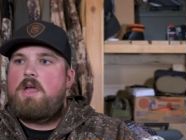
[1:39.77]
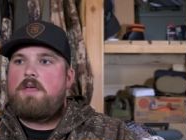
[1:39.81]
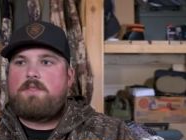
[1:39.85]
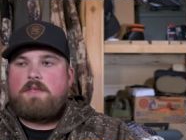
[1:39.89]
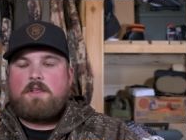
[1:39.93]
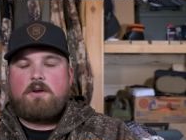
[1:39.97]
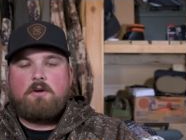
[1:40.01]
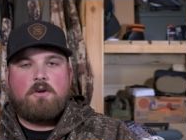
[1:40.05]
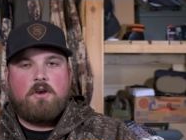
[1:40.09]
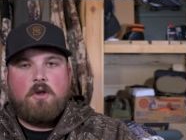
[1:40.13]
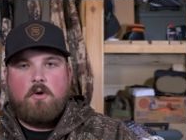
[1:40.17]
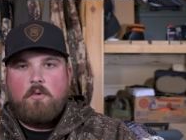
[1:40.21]

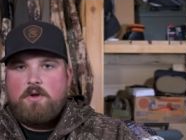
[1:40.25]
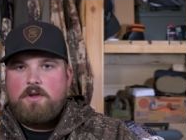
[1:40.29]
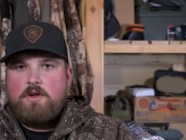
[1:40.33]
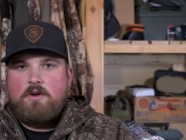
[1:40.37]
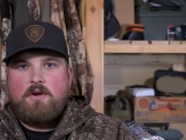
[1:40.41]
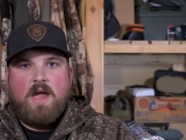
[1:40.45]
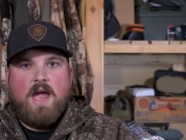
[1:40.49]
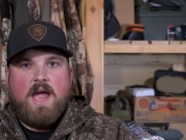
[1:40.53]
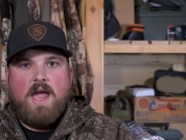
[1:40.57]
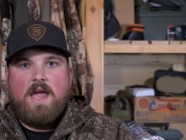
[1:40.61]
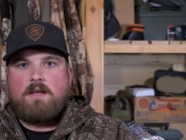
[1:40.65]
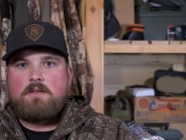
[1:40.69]
They don't know what
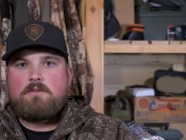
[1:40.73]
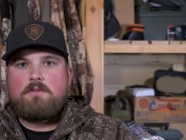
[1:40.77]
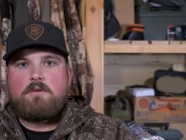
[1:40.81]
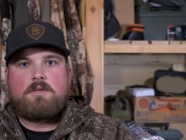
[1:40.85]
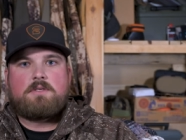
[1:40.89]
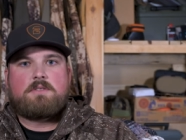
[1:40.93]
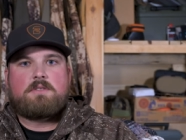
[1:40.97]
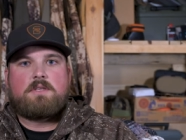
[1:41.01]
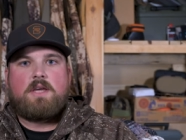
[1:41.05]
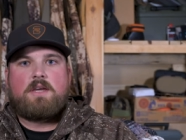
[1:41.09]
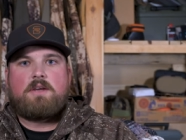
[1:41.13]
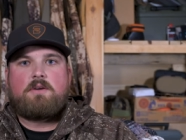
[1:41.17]
your ag
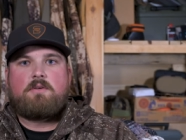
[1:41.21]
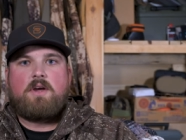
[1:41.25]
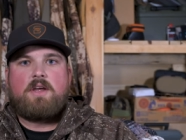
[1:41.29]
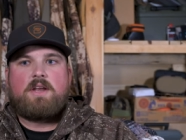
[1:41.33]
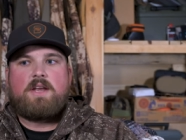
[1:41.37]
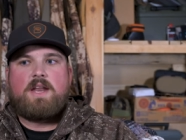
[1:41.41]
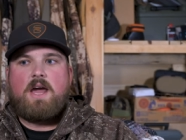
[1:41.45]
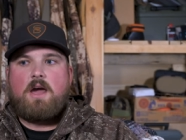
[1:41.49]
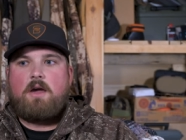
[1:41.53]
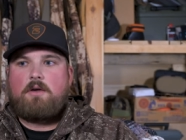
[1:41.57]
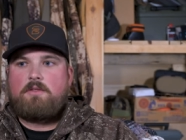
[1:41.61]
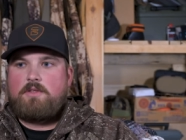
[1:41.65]
looks like right
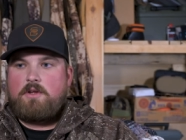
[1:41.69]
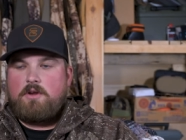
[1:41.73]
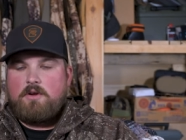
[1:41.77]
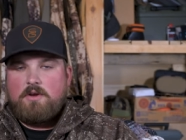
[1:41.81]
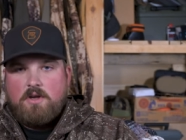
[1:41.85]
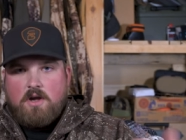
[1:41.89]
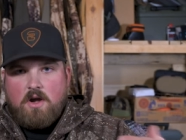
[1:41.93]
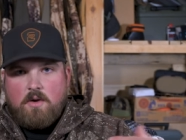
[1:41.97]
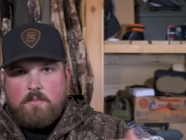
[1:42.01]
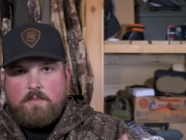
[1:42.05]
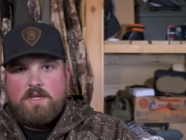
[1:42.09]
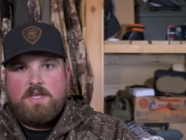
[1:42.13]
now. They're
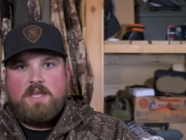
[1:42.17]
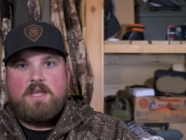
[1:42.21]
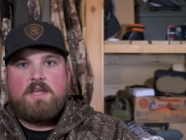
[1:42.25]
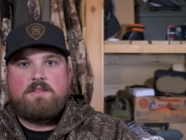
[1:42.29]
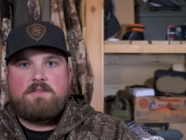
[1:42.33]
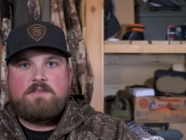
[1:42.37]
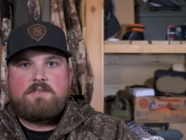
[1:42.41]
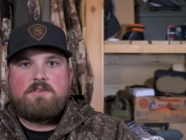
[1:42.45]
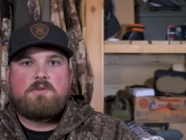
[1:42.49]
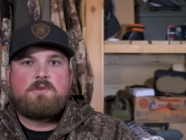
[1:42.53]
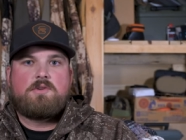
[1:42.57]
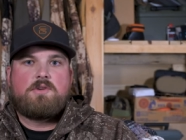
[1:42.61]
coming
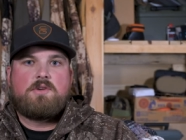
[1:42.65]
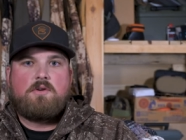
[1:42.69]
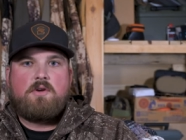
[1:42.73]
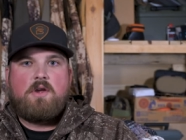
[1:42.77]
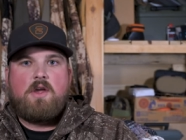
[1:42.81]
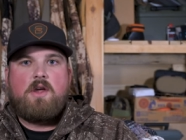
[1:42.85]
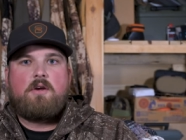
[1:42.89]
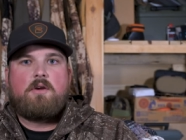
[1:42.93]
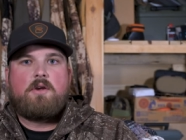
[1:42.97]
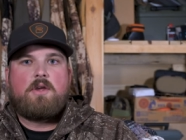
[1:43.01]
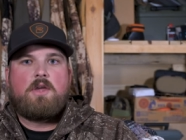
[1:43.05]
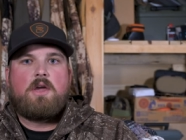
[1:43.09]
into your
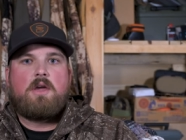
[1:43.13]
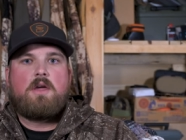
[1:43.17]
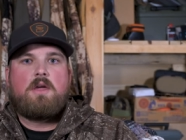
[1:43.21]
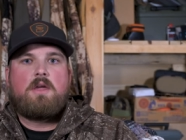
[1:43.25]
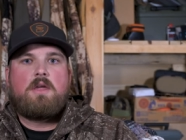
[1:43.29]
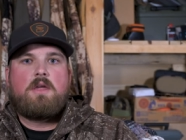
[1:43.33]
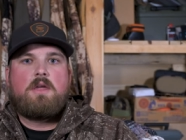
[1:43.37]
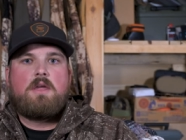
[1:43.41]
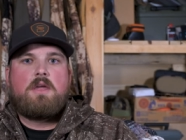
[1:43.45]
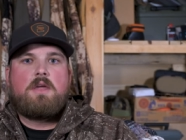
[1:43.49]
area.